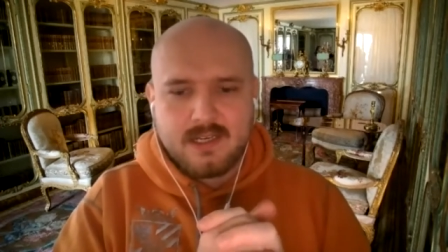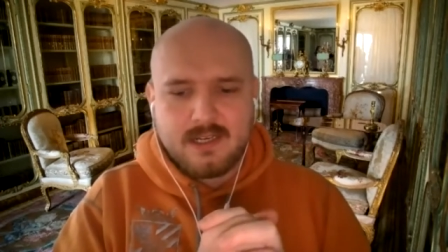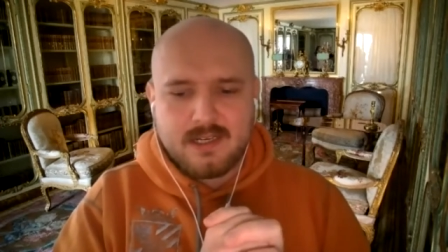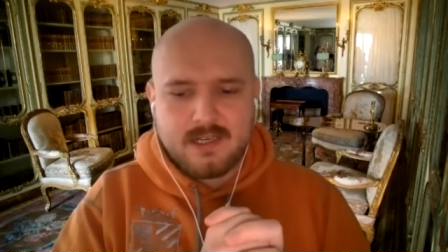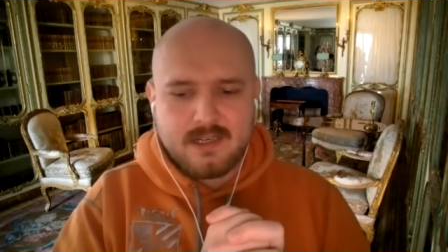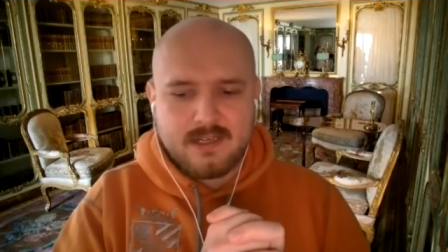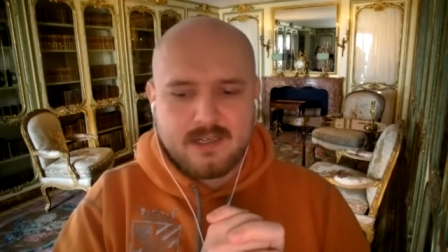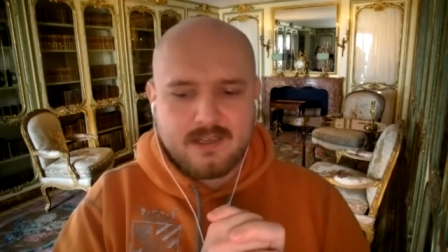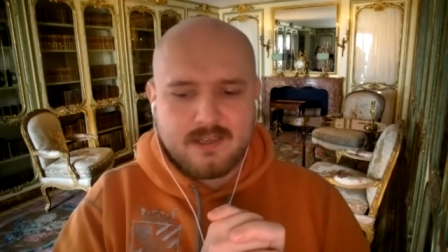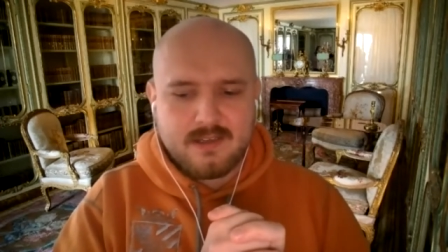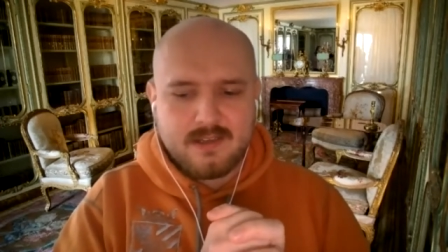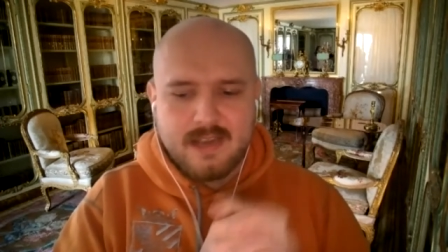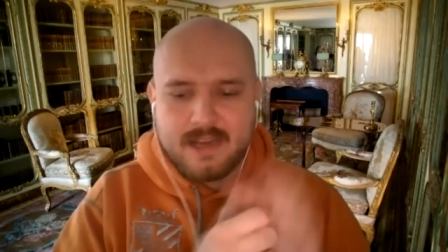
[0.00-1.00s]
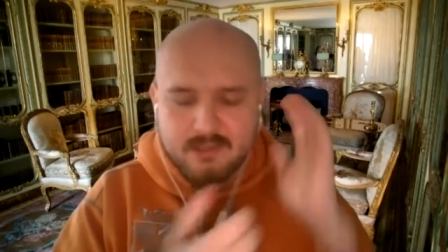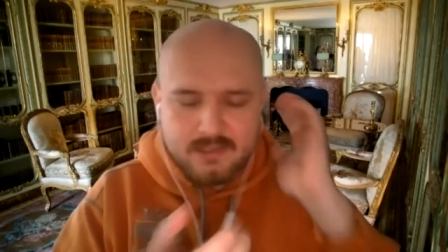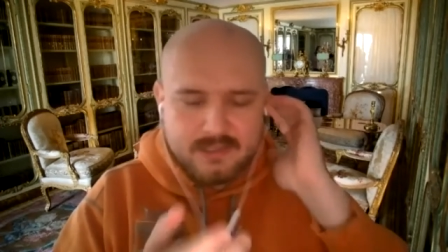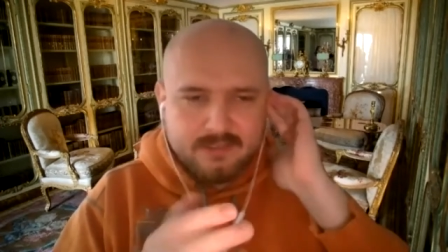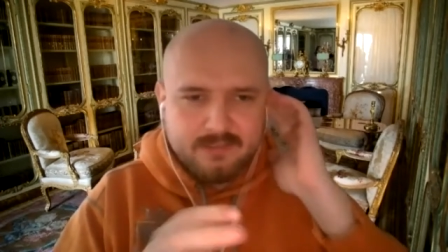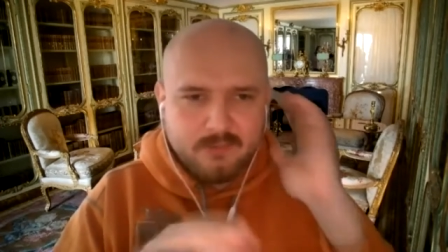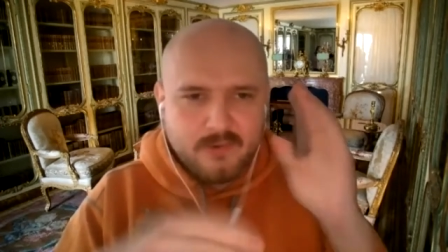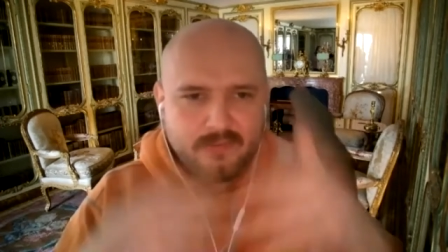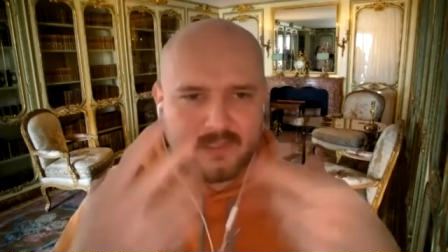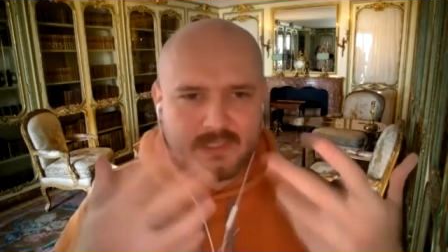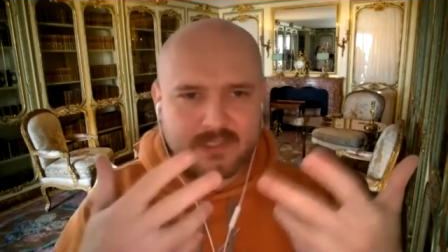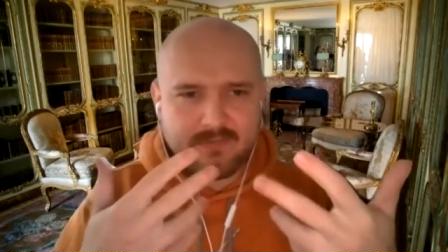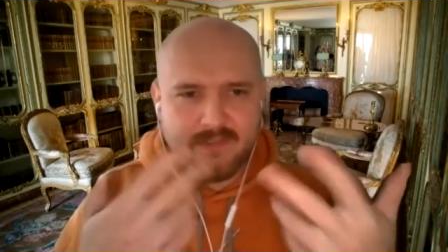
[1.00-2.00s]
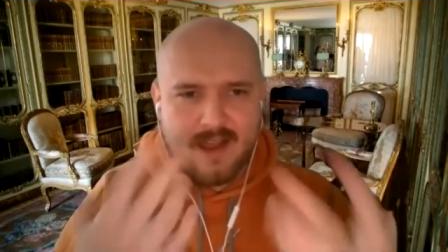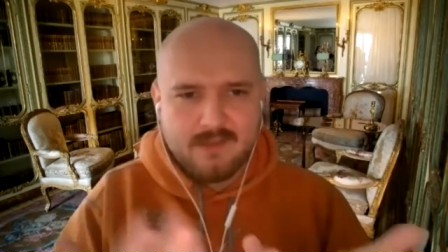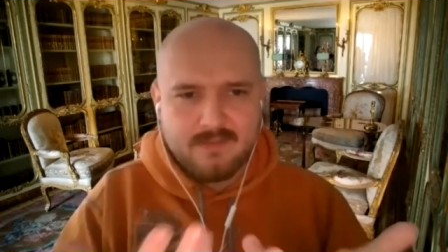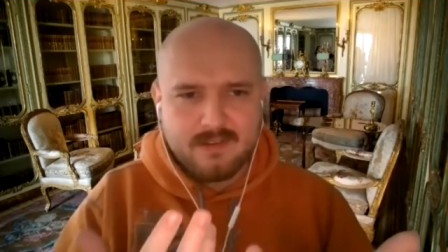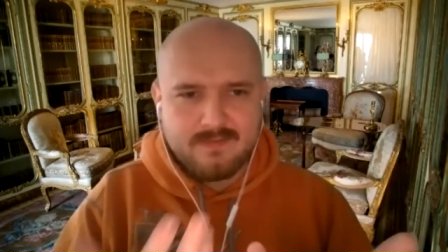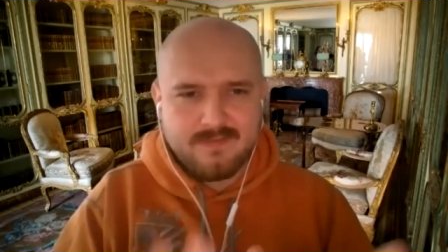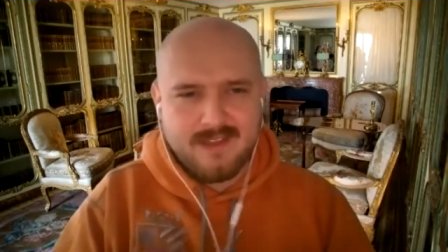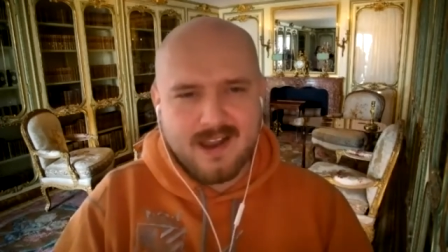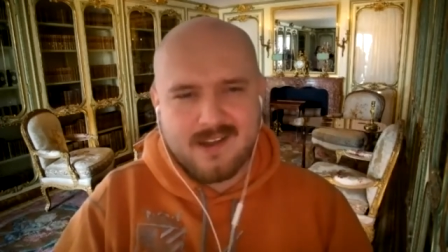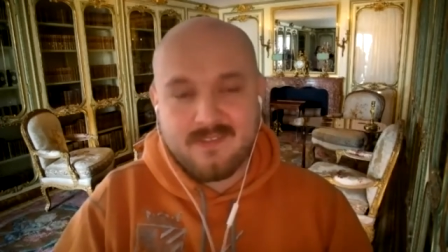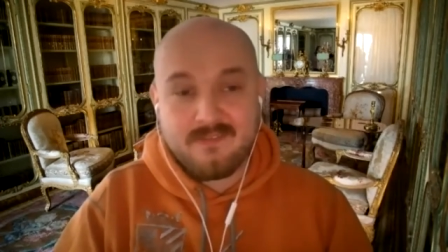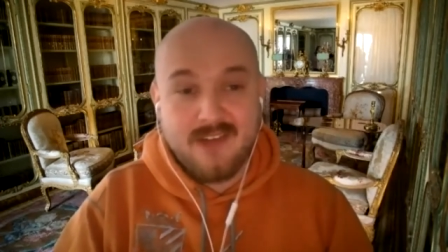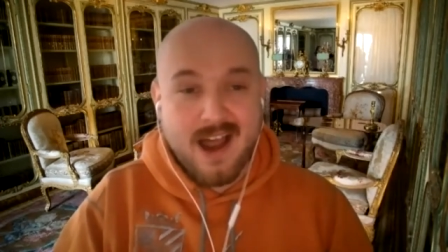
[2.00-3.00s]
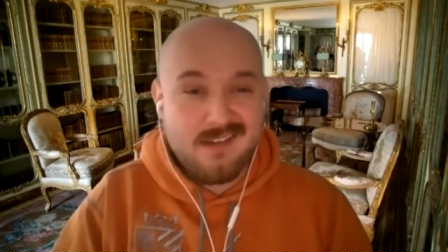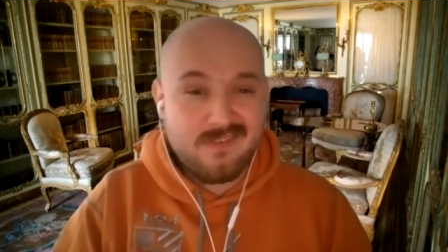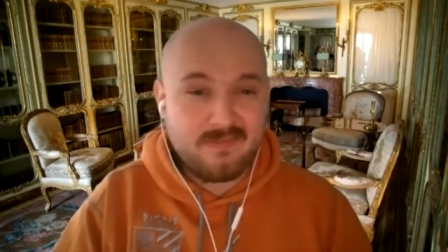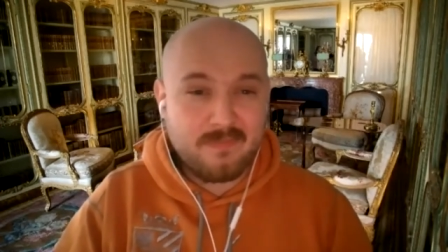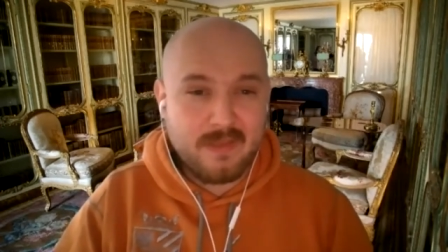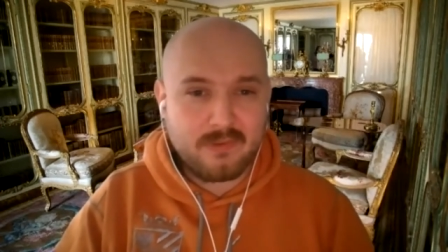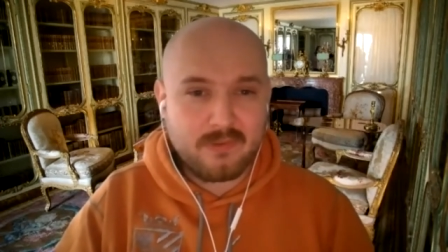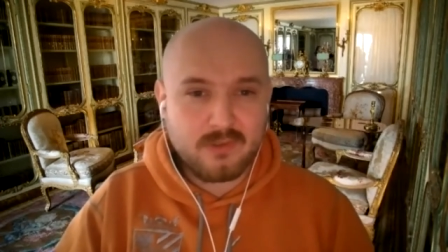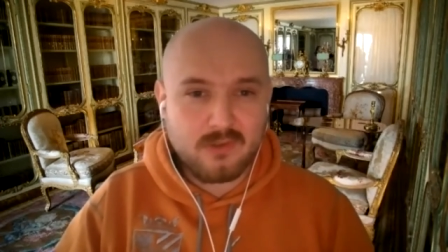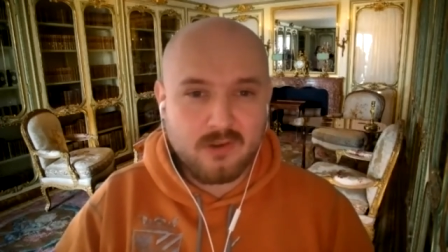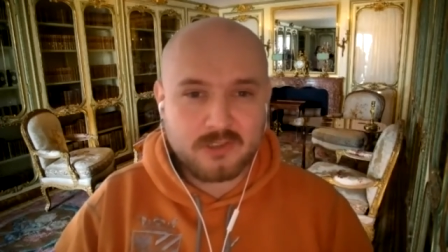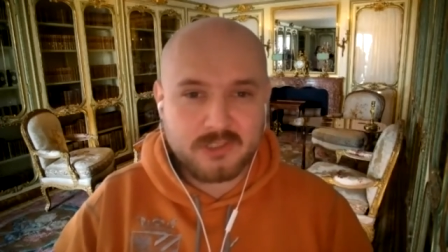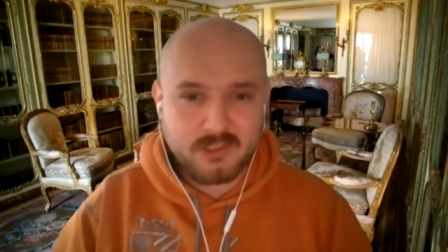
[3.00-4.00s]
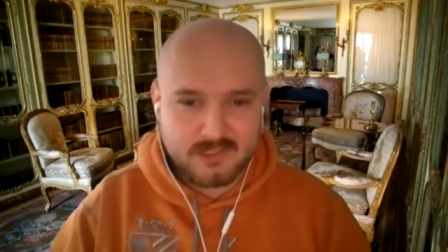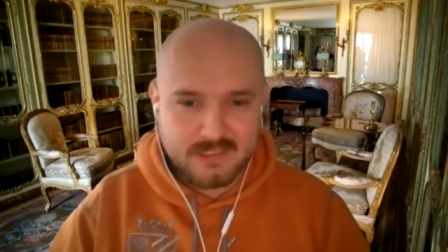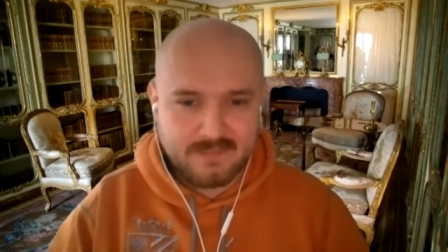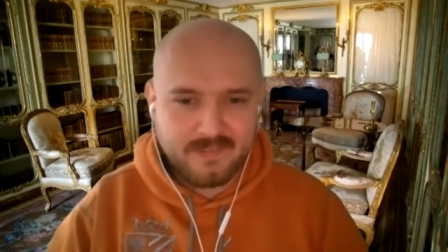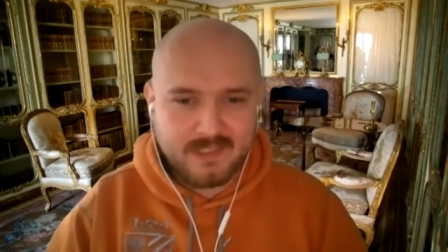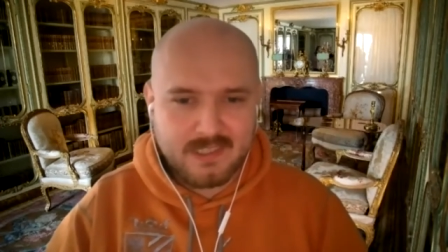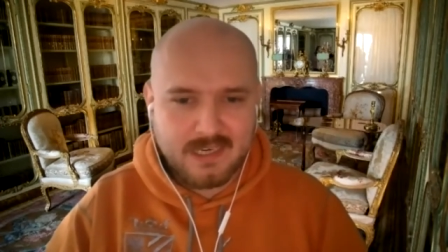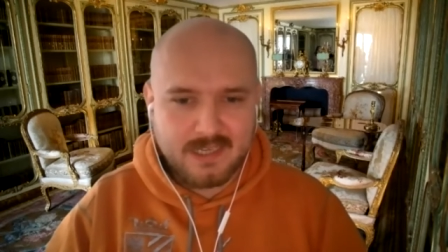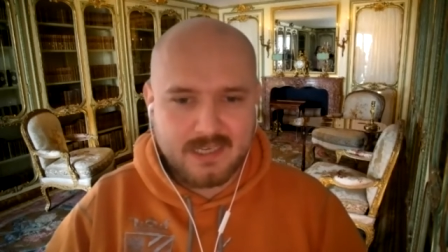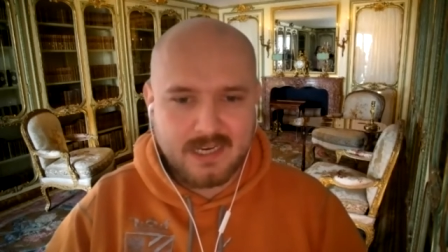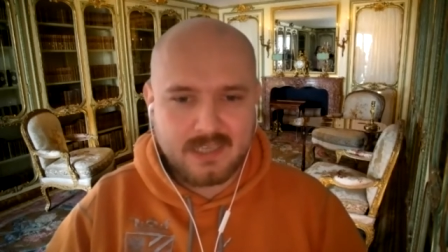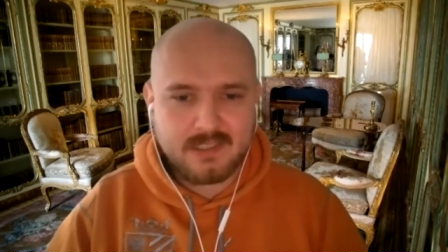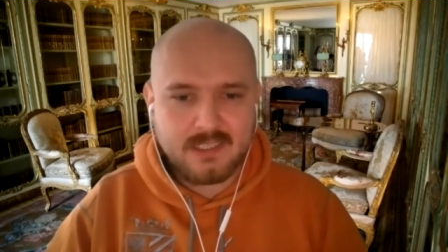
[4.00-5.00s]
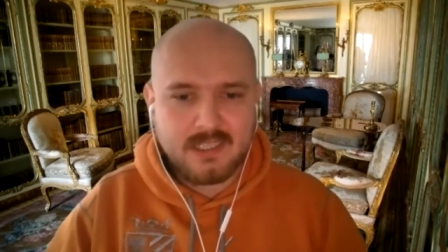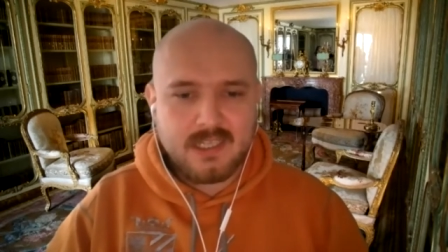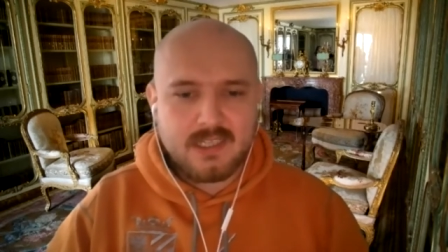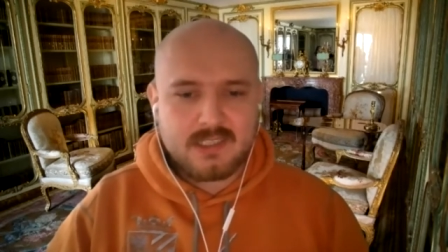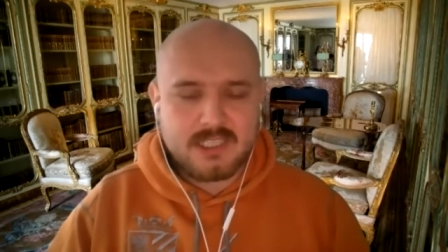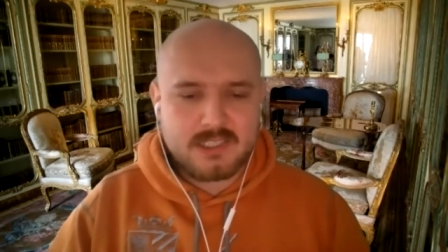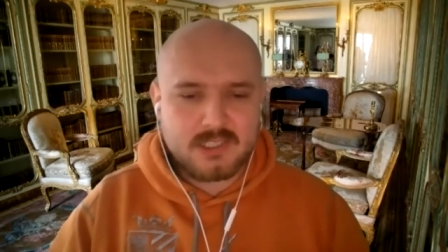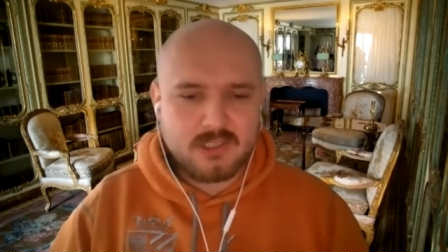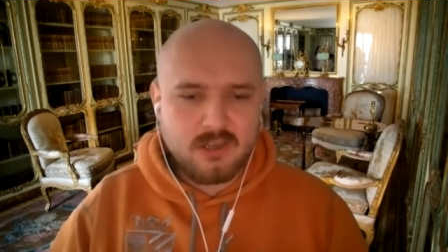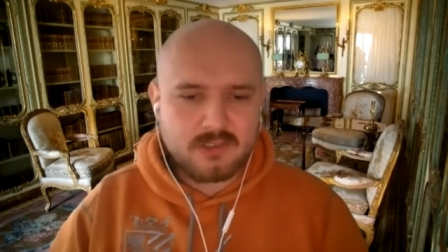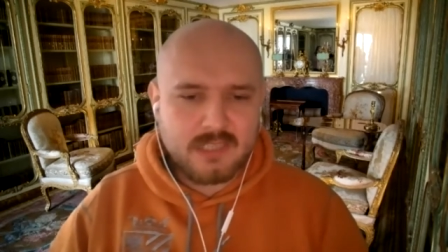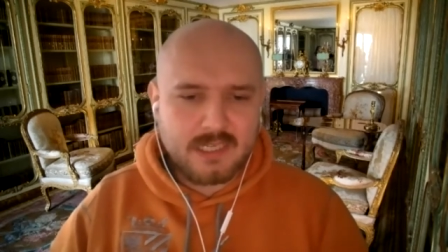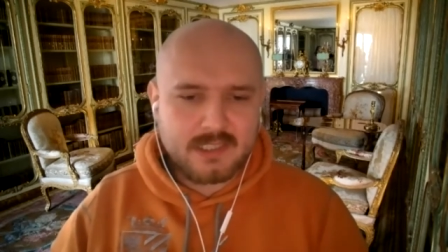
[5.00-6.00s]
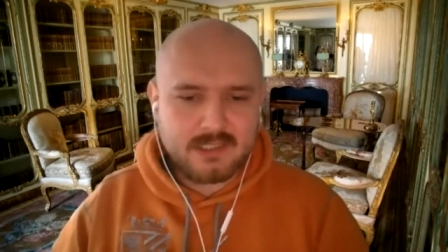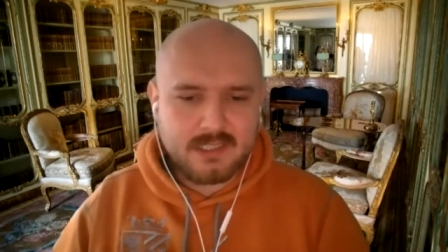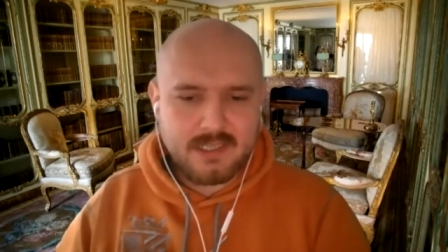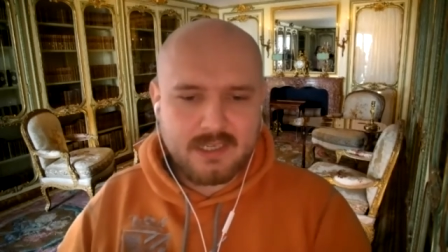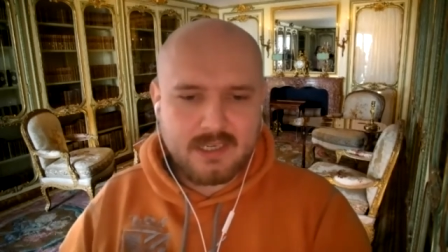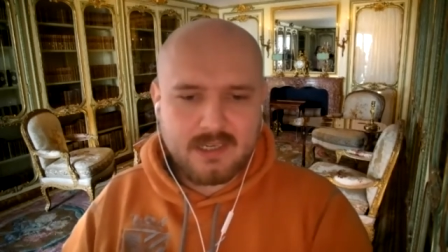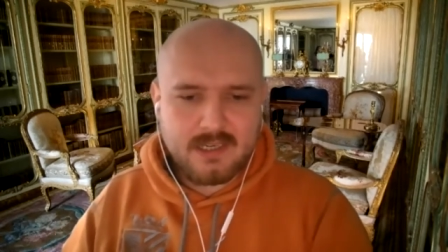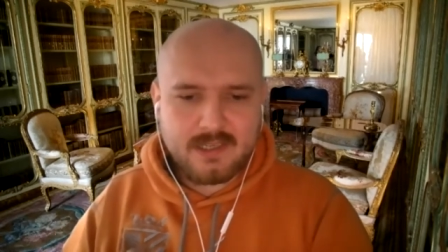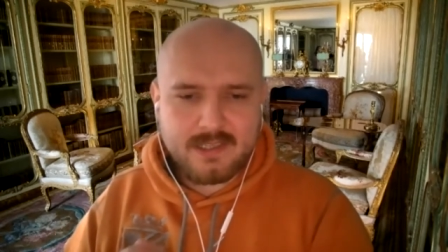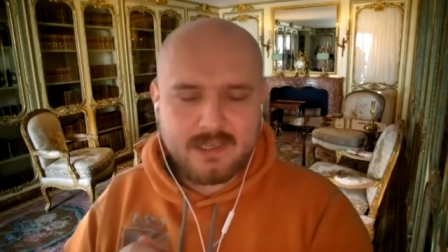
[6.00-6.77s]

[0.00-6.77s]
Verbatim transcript: uh, and in the, with this valve, valve, valve methodology or something like that, mm. just contact uh,